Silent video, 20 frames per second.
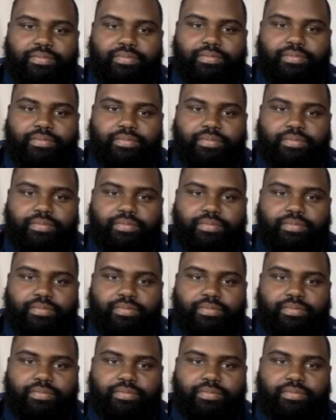
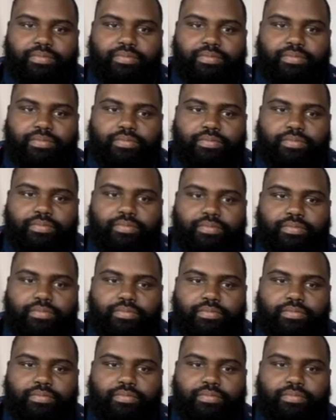
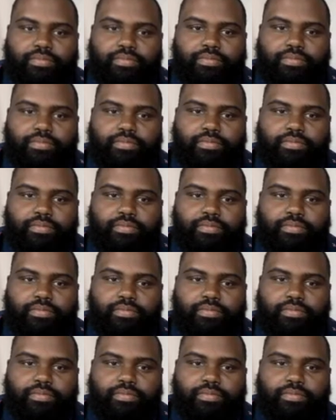(not speaking)